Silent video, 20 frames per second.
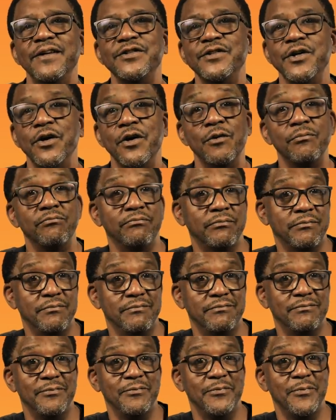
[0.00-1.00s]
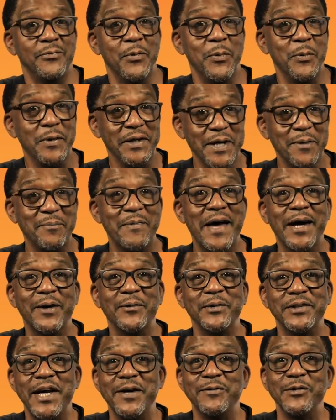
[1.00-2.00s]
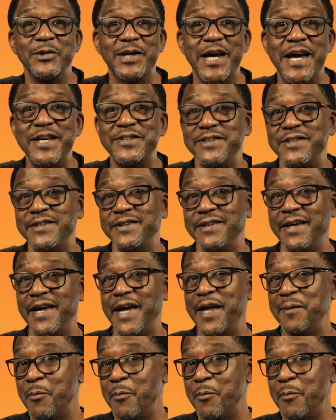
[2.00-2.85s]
So when we get back with Dave Lucchese